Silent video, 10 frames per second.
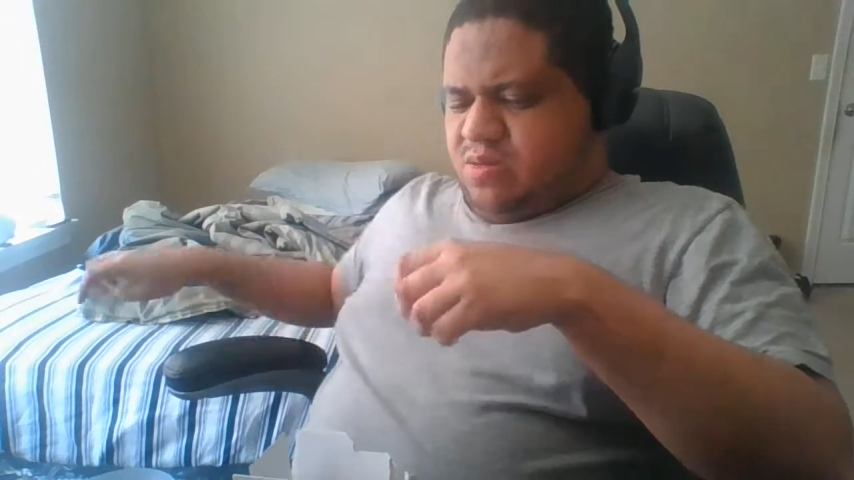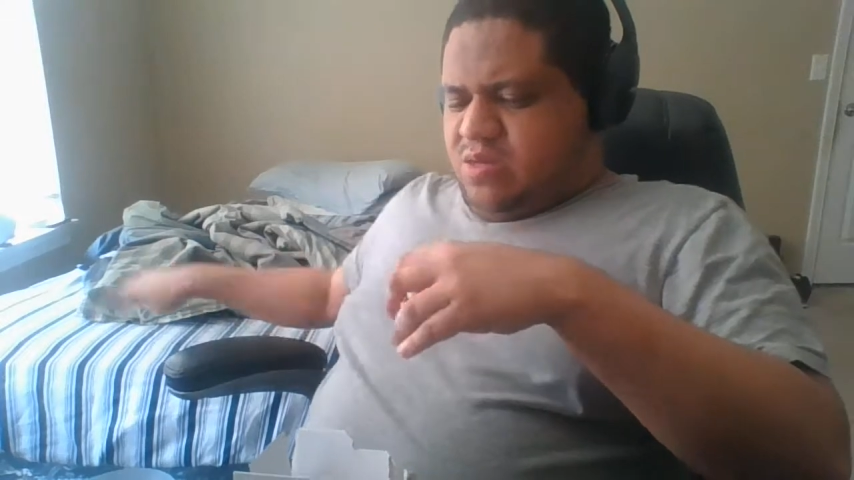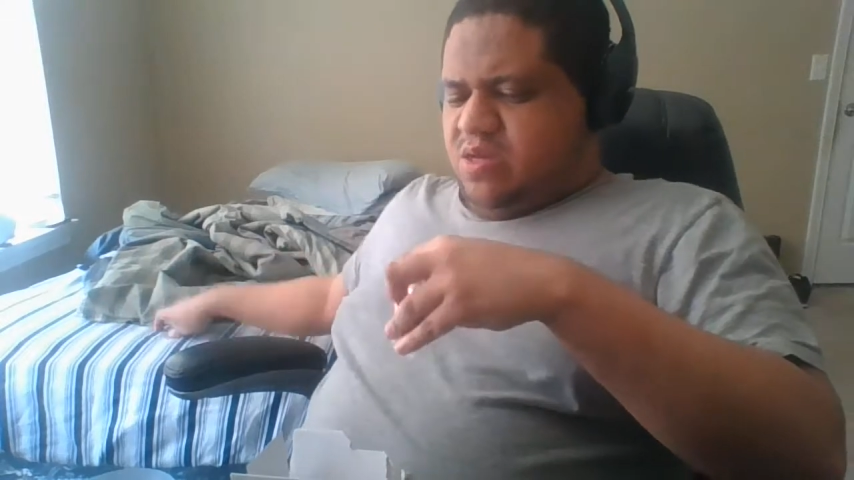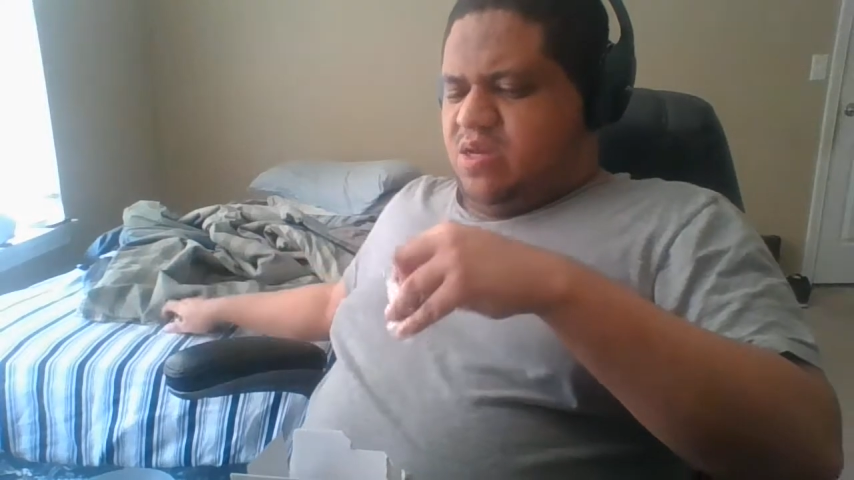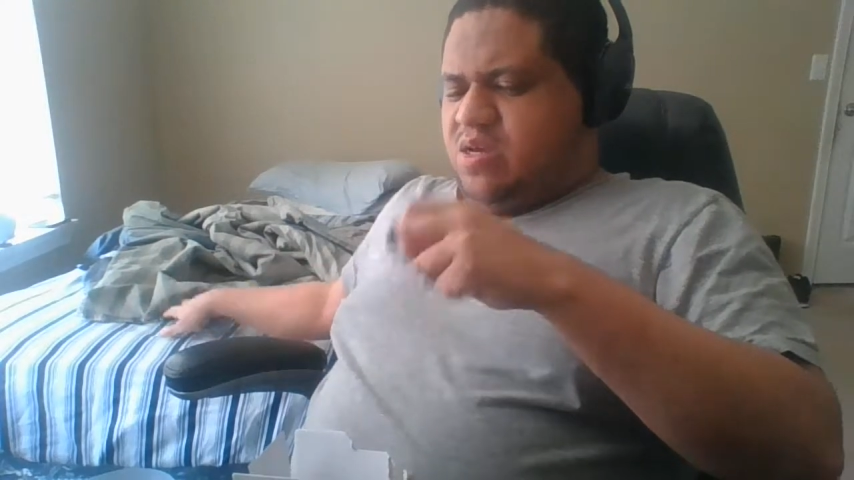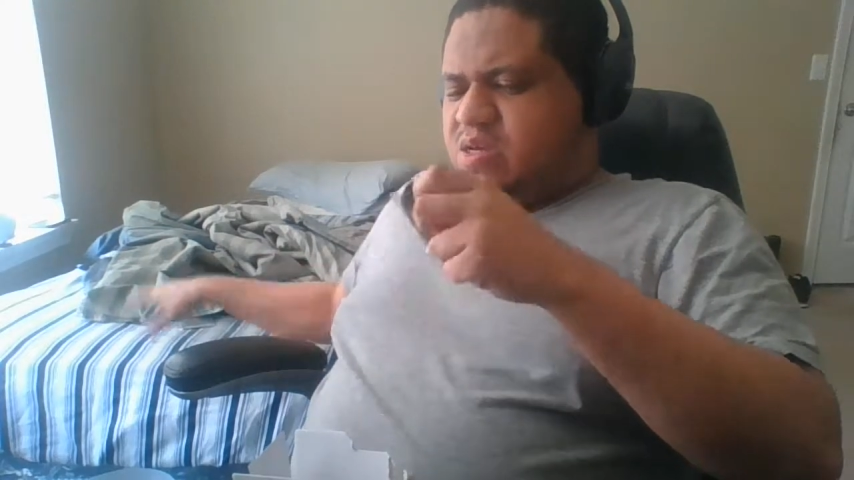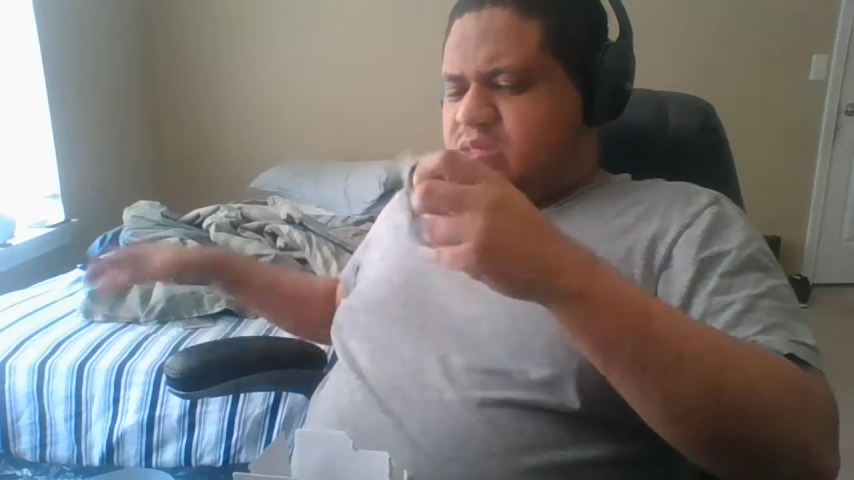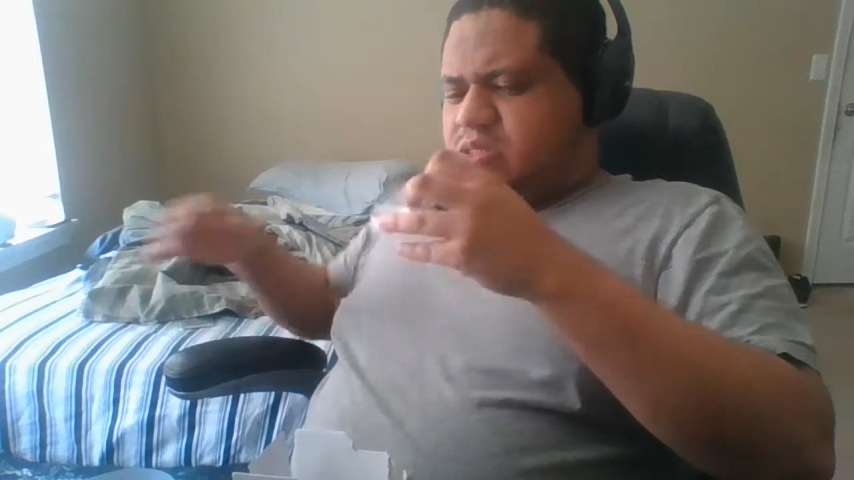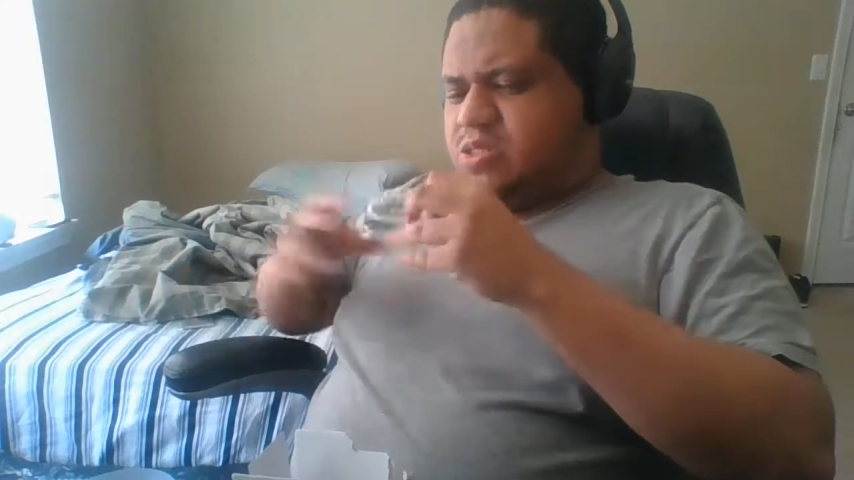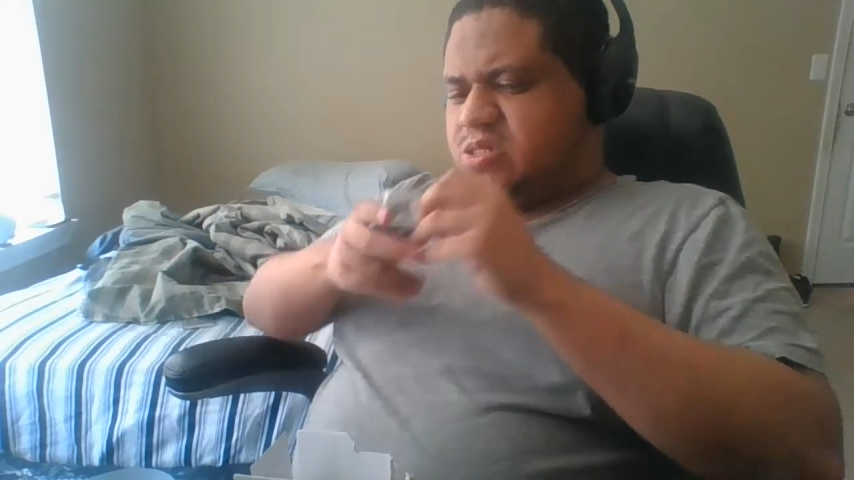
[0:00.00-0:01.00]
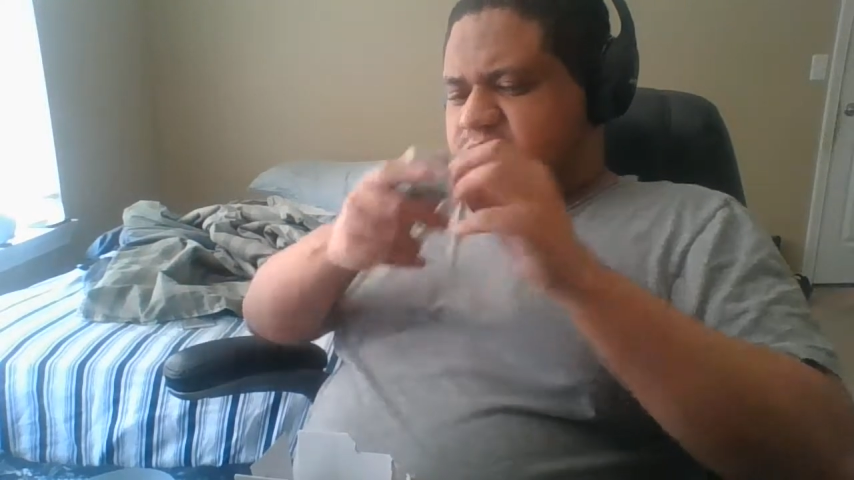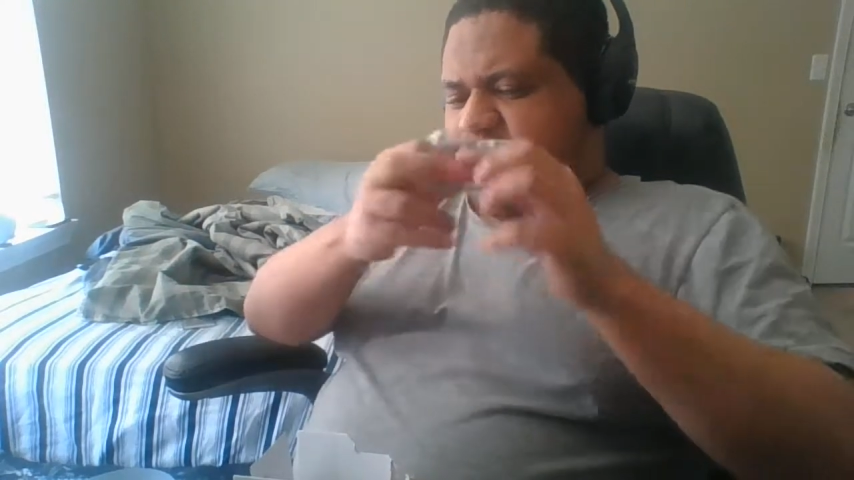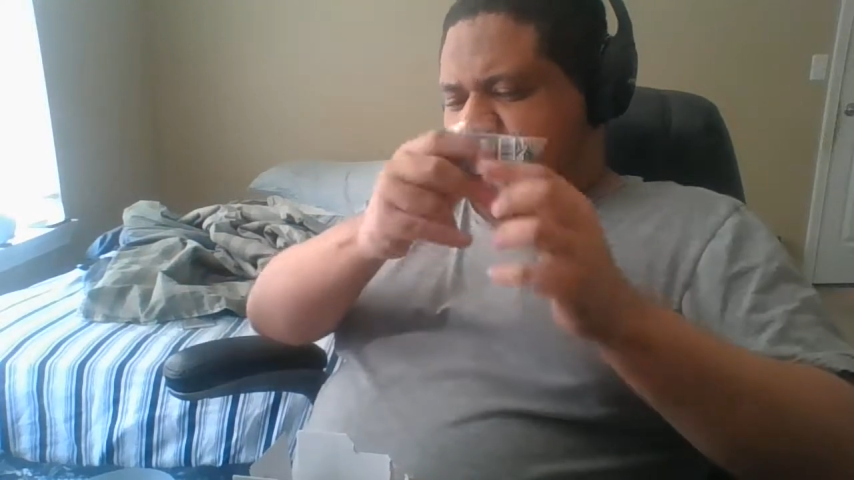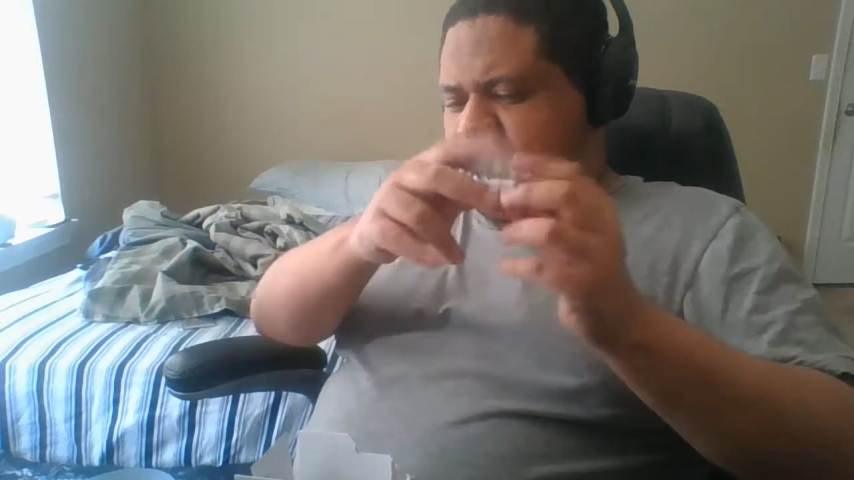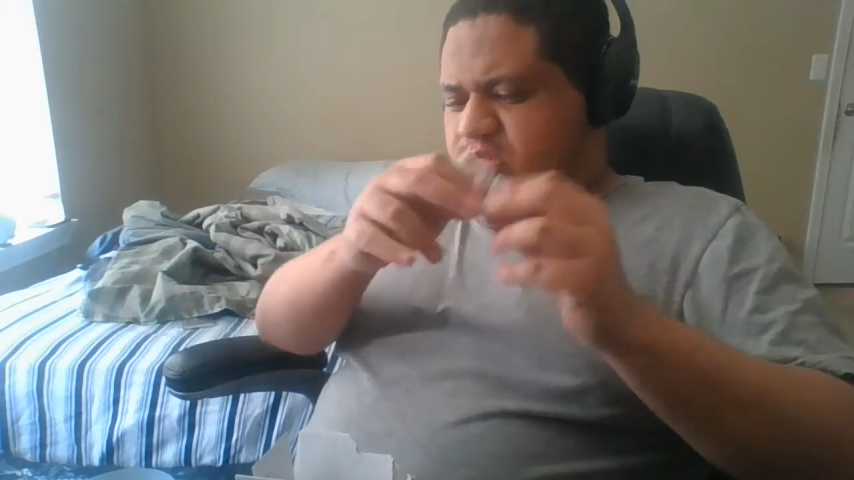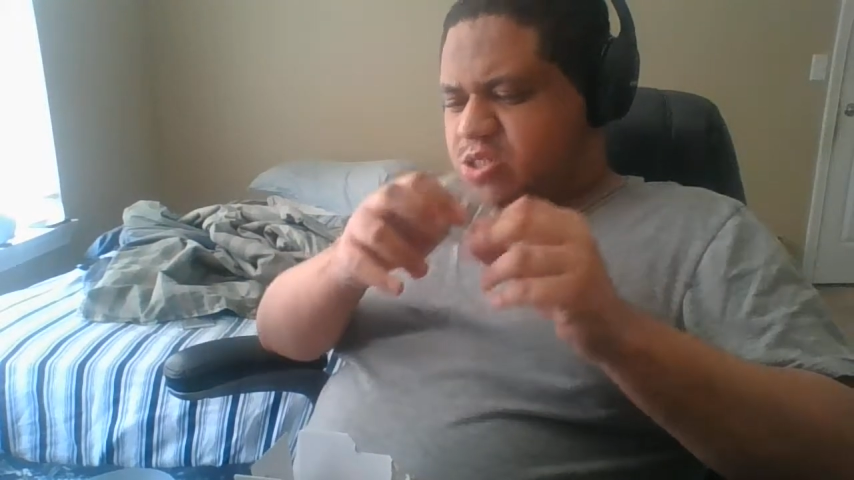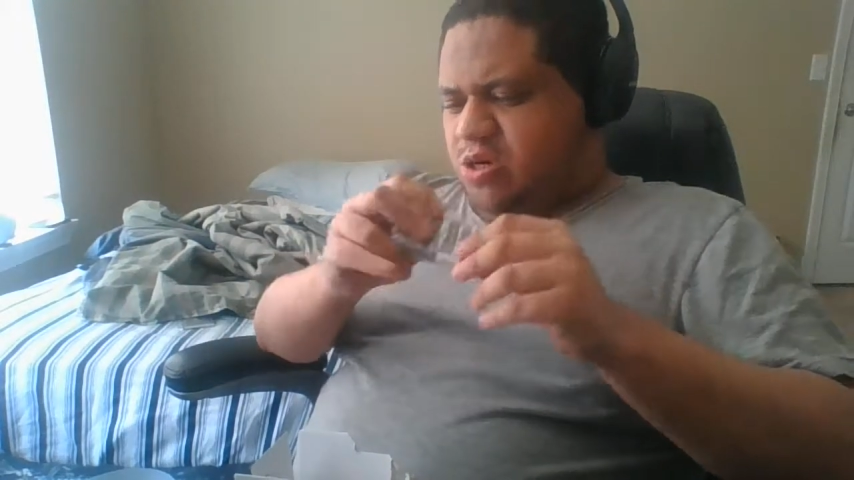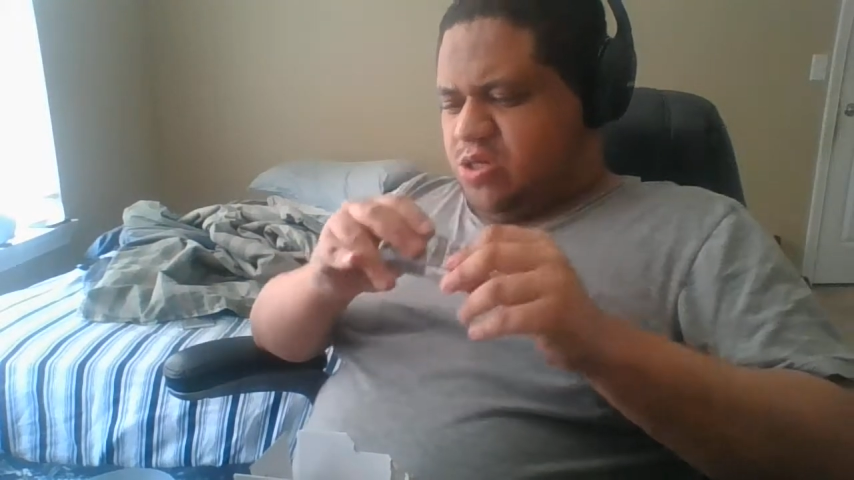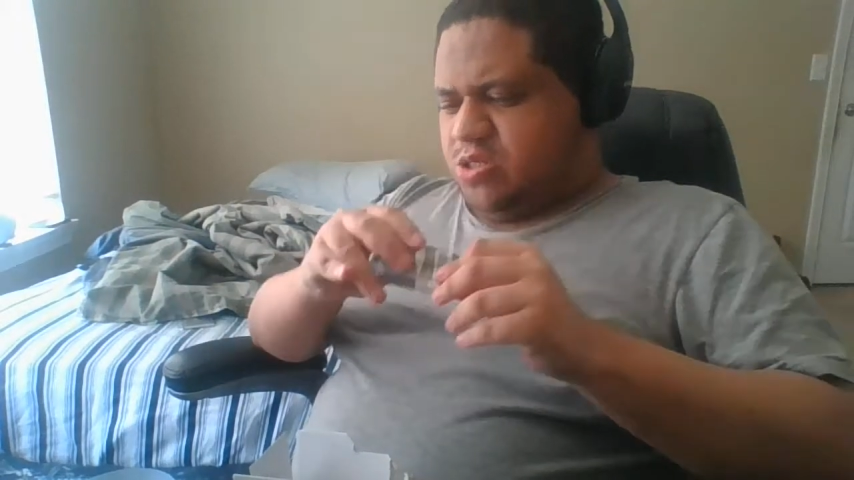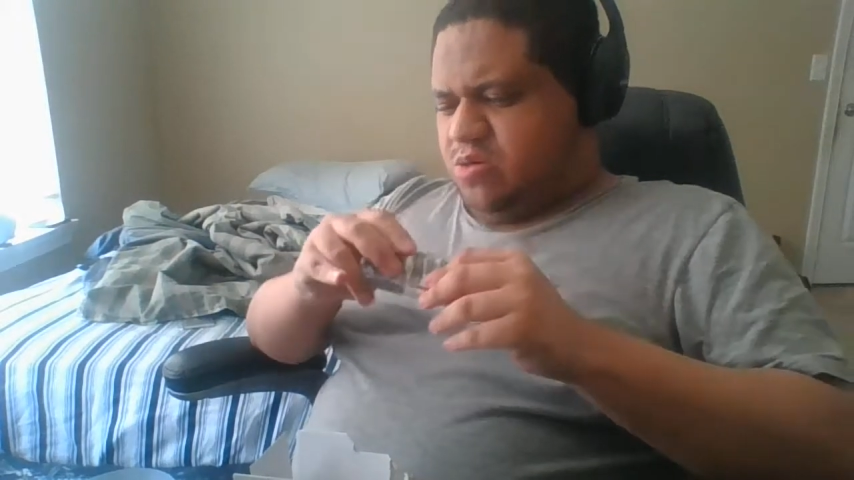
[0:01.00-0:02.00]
and this is the charger.